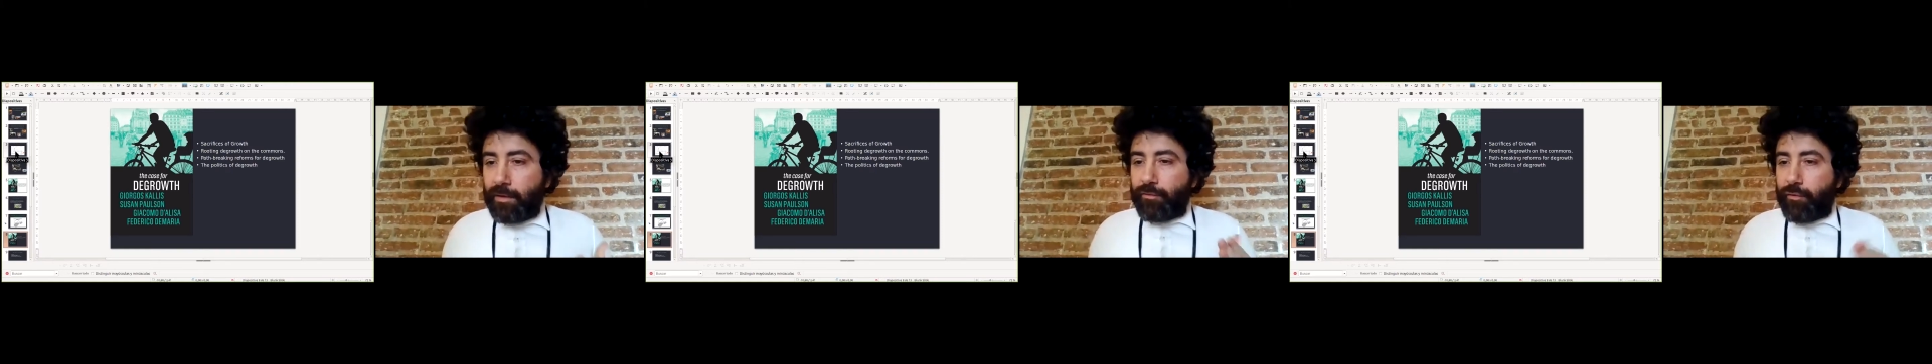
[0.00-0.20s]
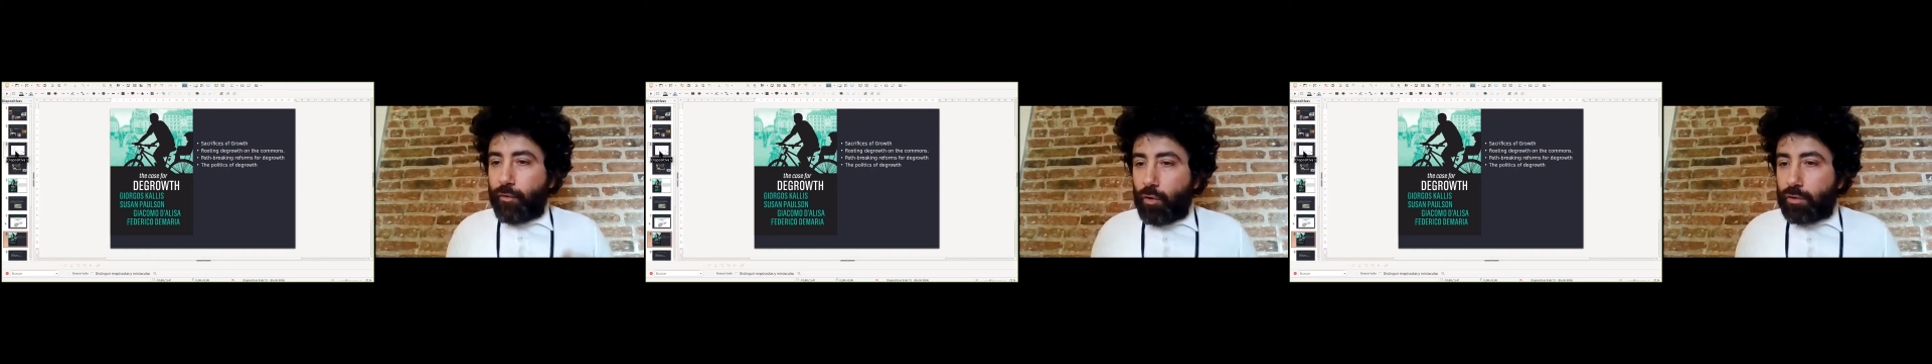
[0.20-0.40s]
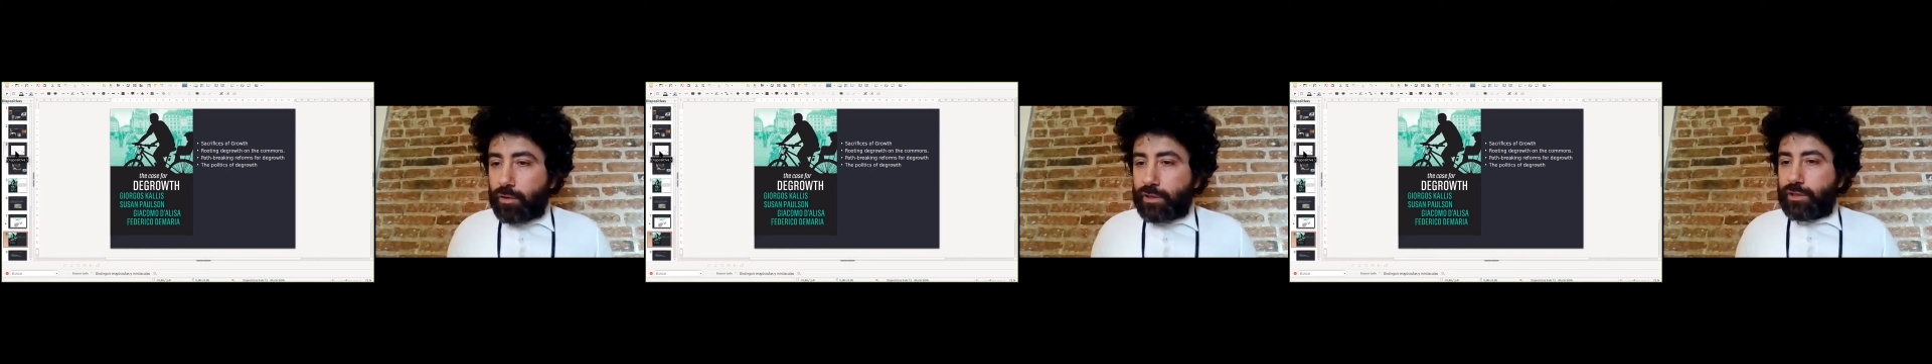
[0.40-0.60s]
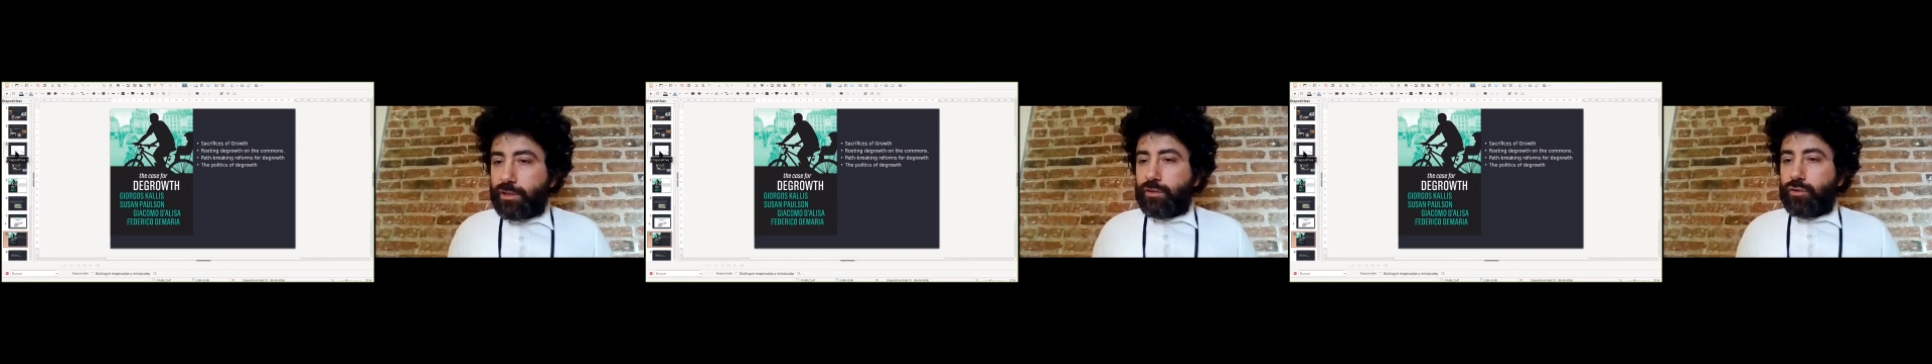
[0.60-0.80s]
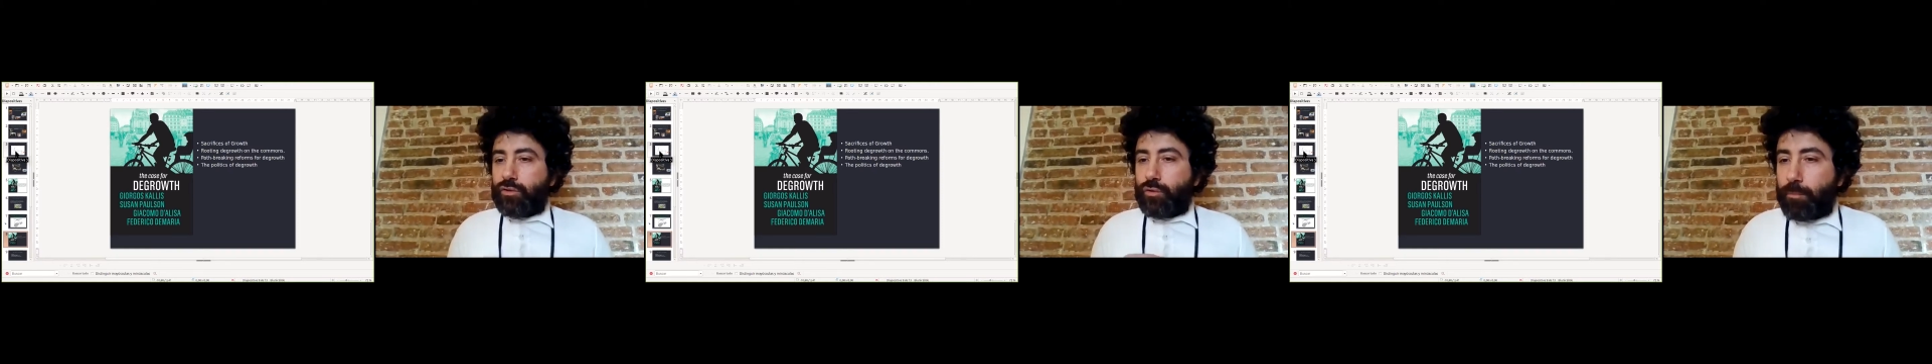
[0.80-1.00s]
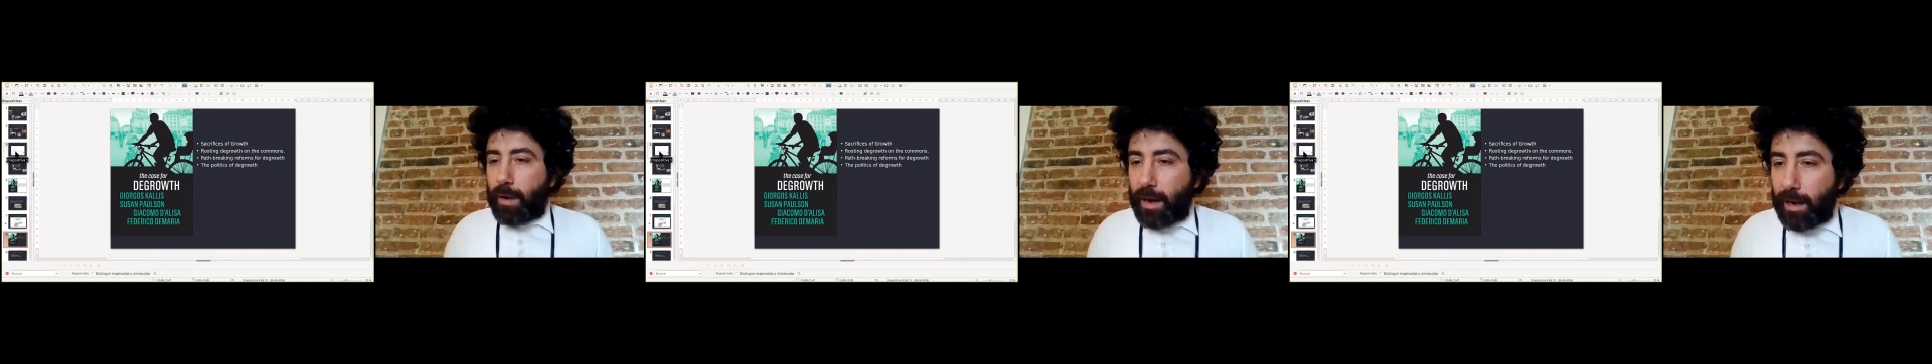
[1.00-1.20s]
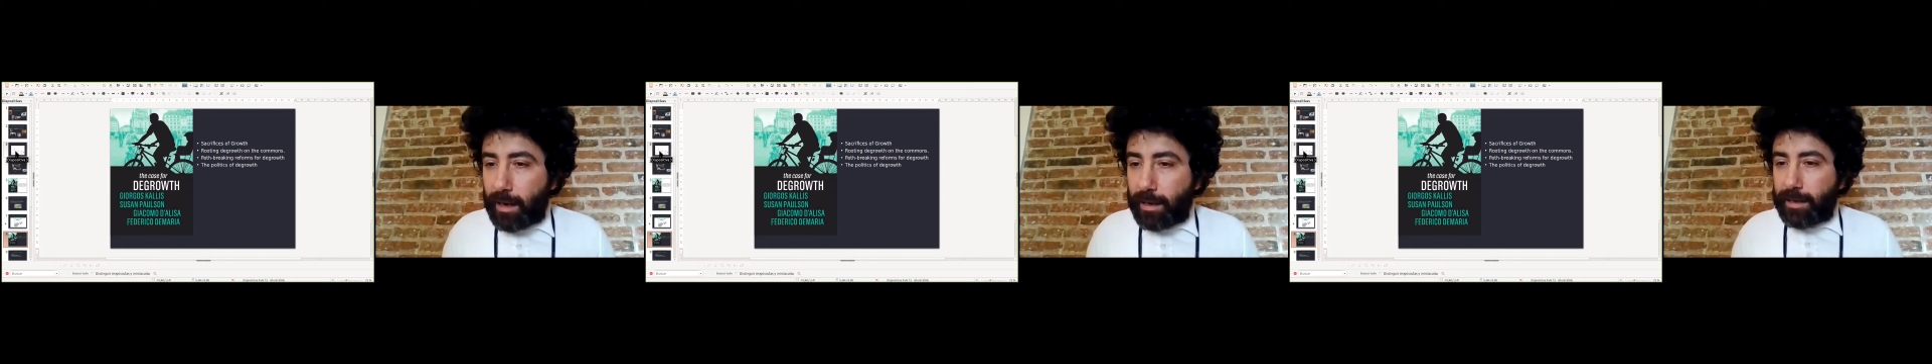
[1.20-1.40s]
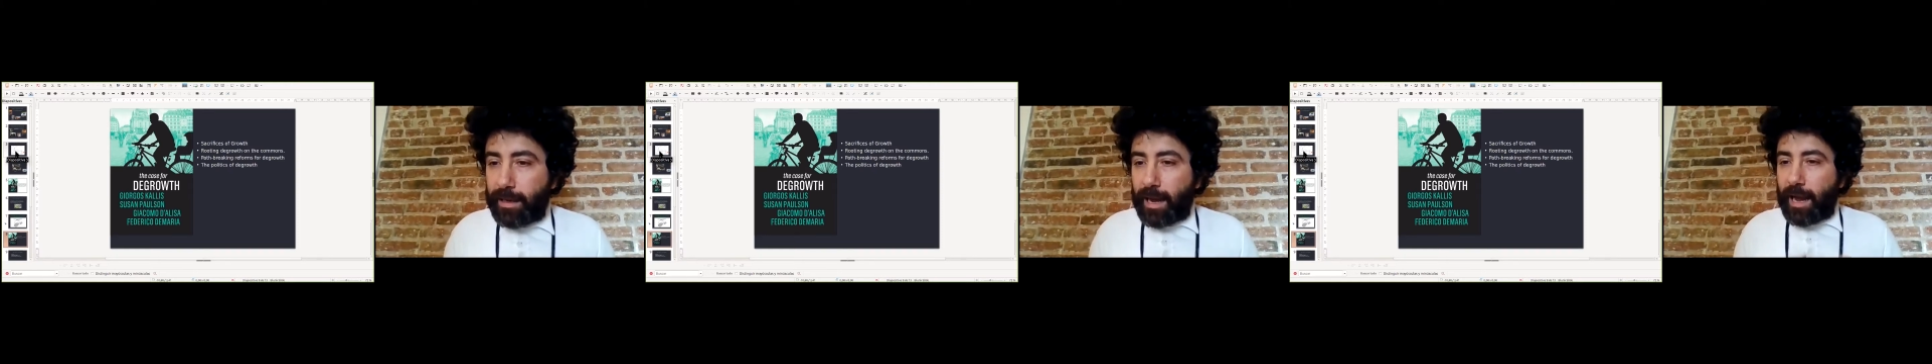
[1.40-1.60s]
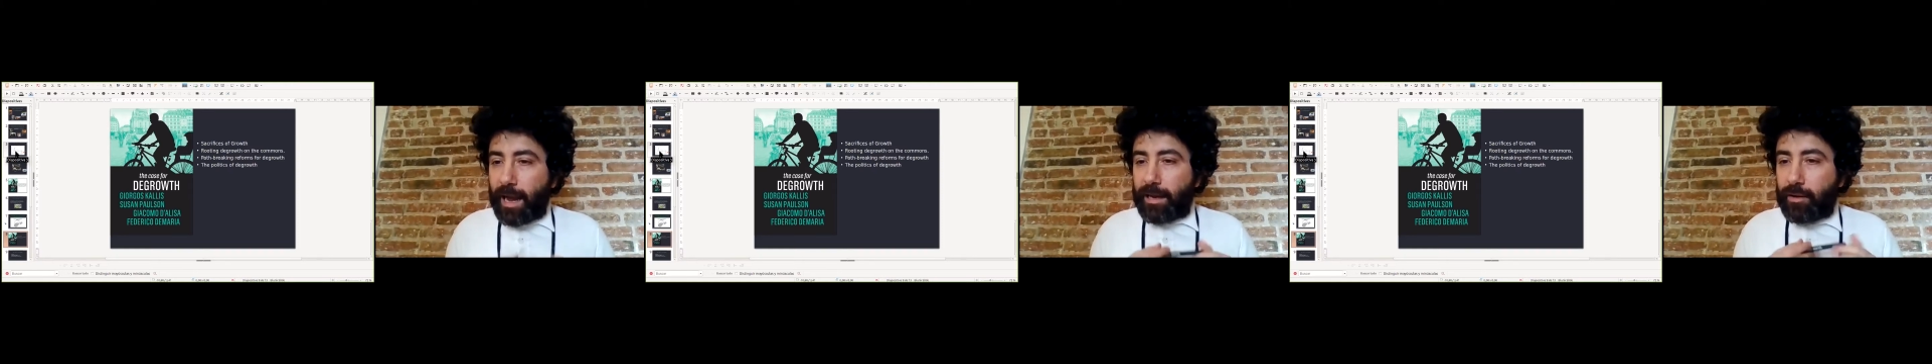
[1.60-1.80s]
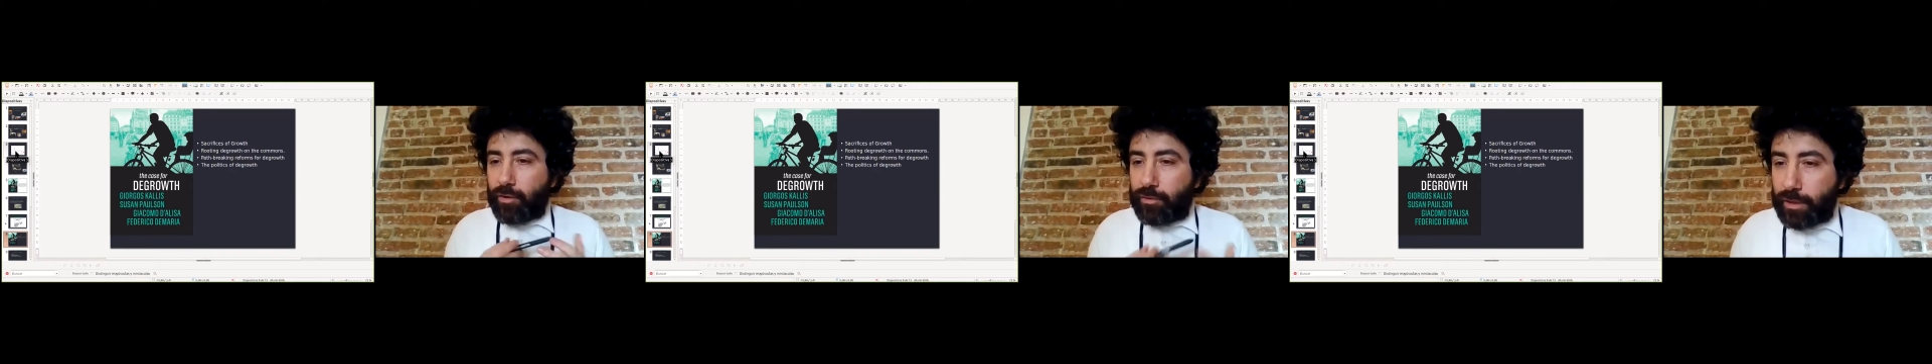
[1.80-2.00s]
forced to buy
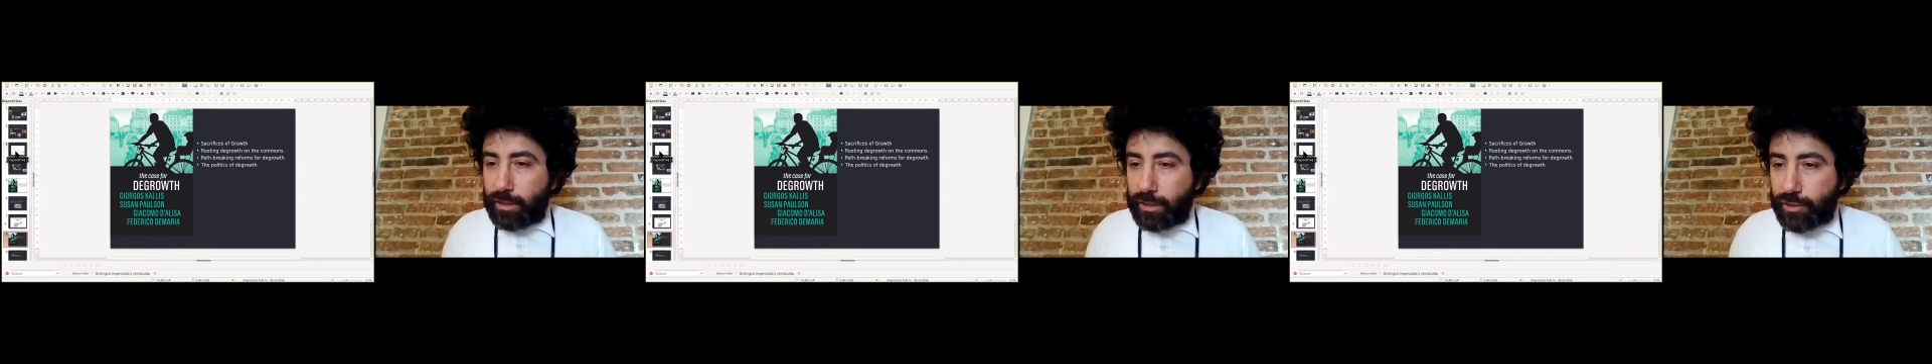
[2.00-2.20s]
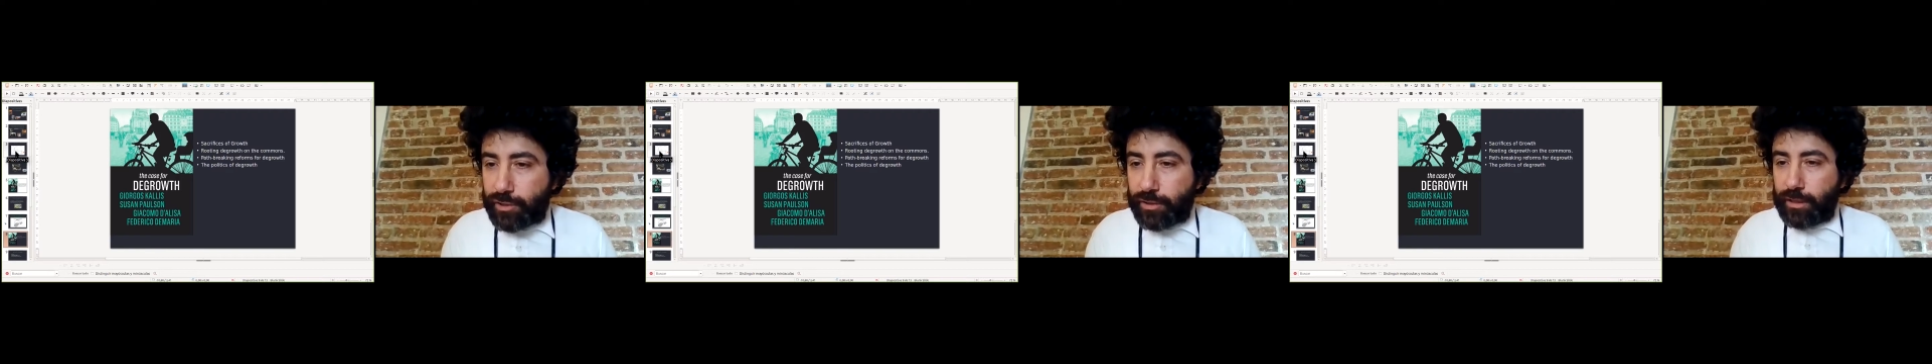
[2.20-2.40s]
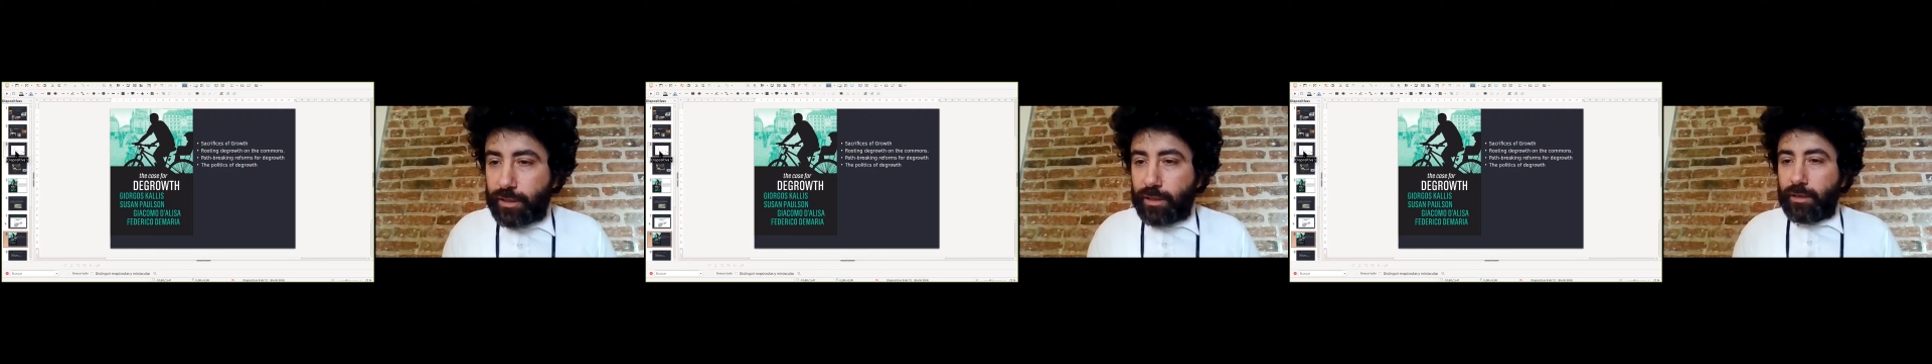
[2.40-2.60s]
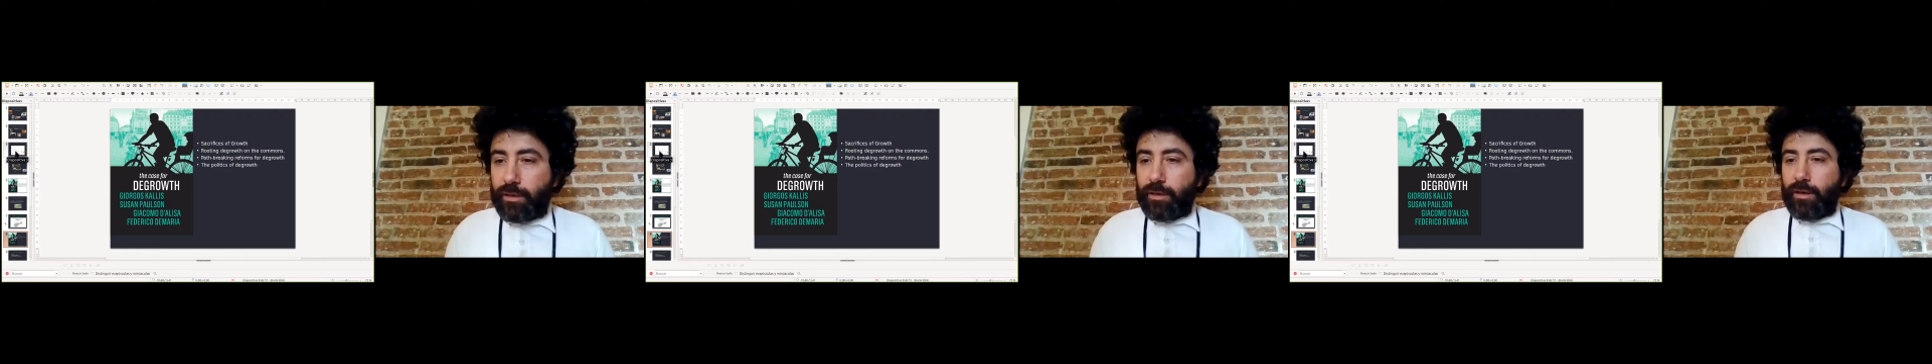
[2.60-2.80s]
air conditioning